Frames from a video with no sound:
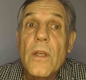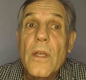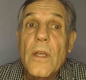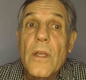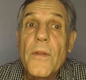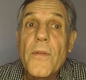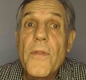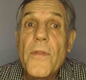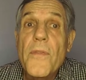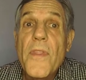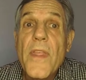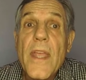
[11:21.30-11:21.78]

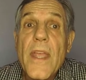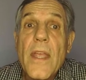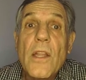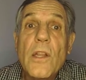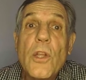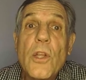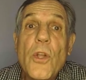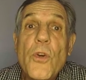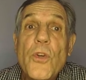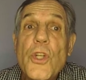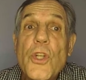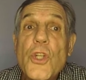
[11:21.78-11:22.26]
The
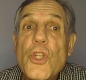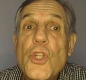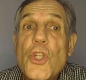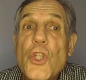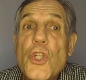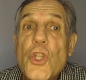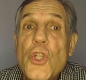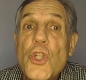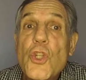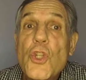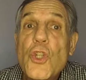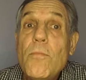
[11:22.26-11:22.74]
learners
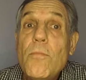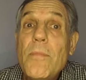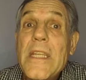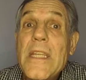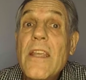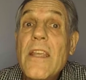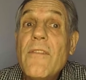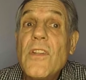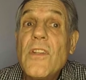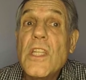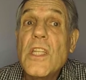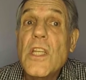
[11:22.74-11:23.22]
should be
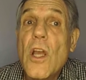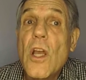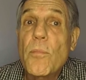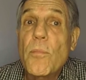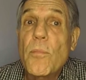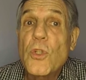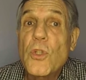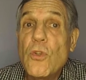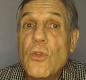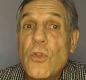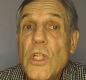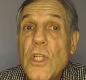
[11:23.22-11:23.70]
given the
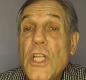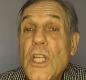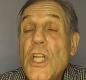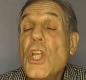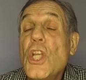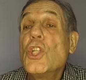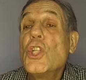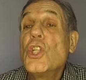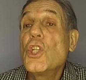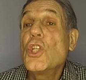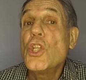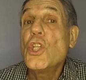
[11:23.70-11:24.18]
opportunity
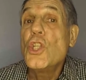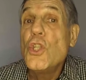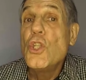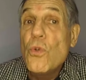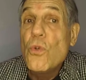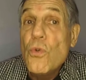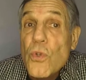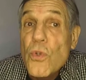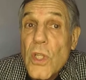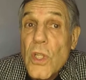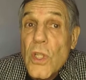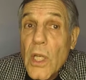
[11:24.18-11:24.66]
to
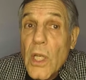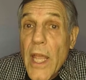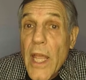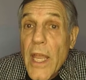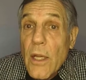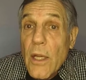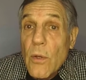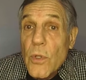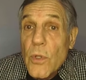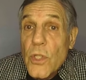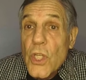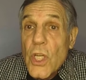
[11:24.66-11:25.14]
use the
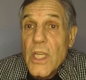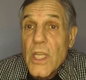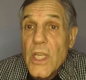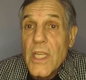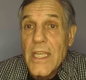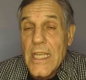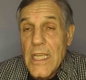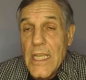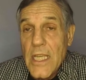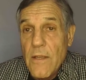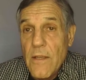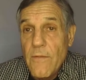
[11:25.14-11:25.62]
language
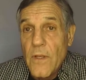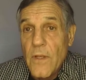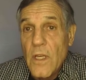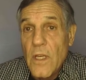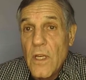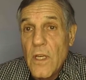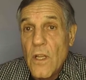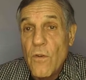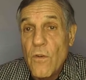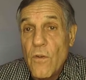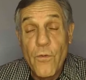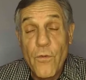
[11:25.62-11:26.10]
even
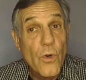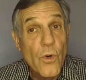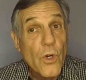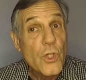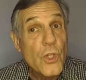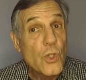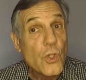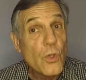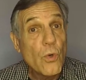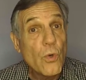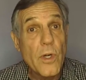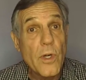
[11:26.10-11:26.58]
for a
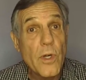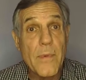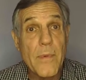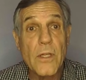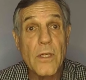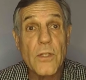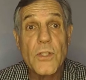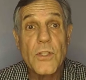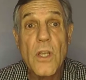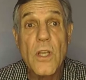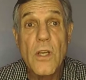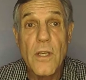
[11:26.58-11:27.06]
short amount
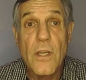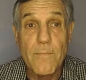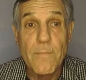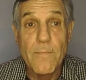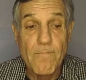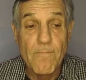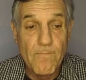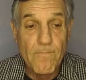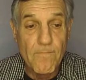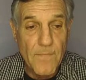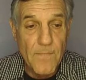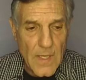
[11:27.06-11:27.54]
of time.
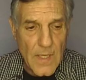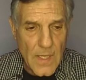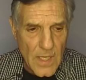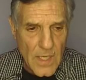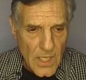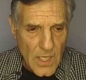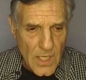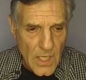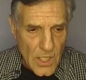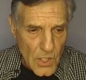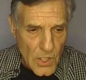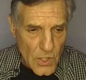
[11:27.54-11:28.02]

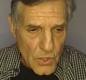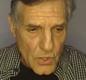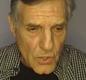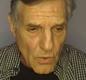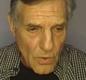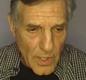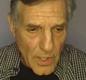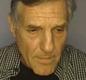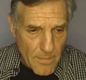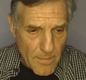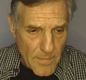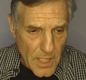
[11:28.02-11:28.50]
So
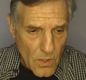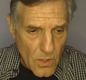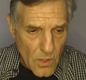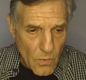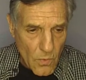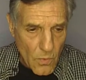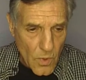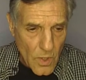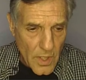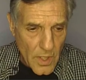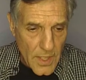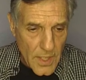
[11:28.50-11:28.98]
let me
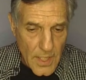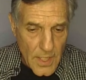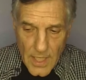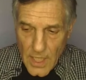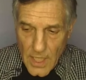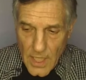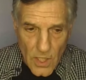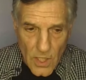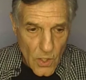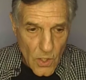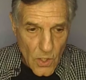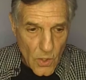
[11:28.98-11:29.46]
go on
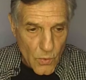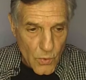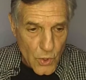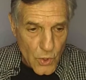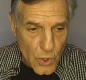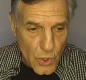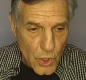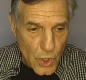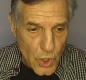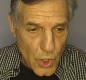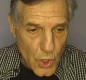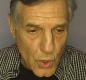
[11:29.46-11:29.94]
now
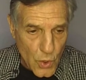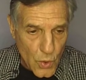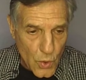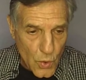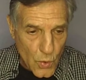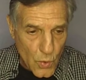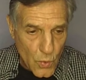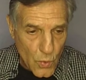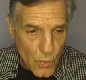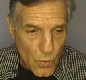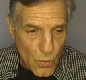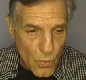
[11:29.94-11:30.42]

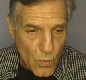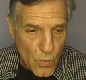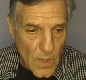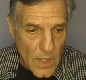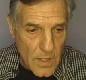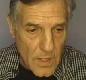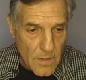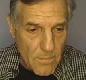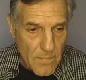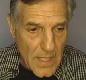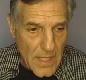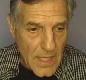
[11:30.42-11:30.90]
to
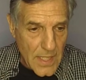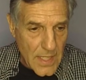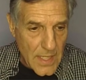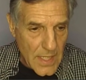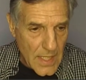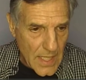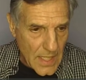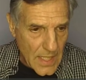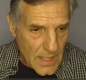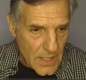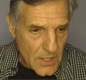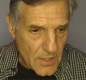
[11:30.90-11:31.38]
my
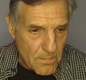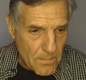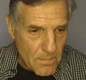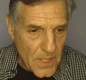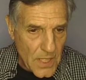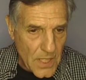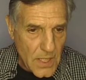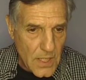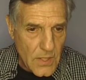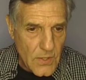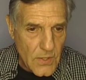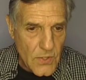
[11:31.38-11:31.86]
next
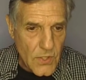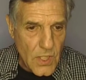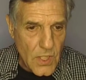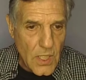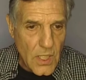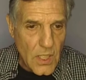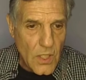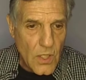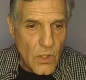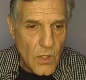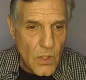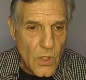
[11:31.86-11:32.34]
piece
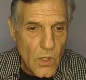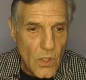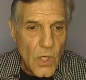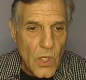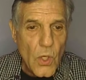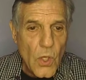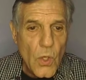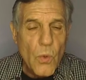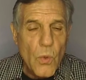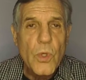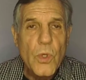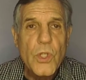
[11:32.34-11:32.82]
here,
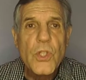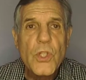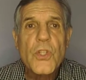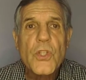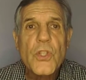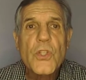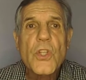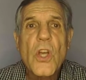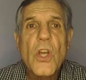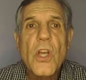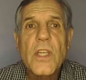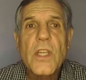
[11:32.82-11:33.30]
which is
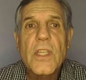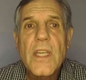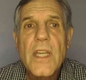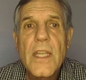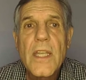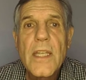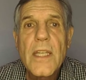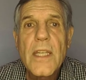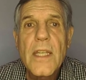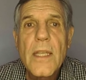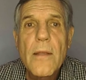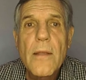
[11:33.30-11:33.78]
on
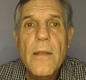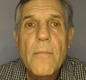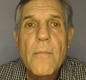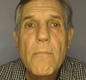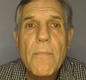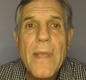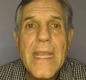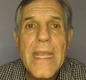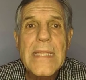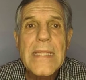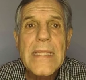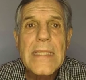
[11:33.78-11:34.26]

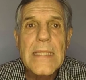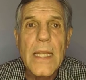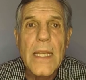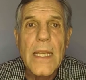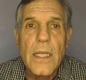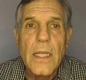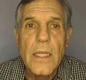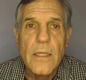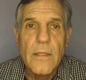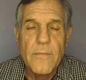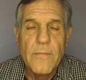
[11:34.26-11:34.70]
pacing.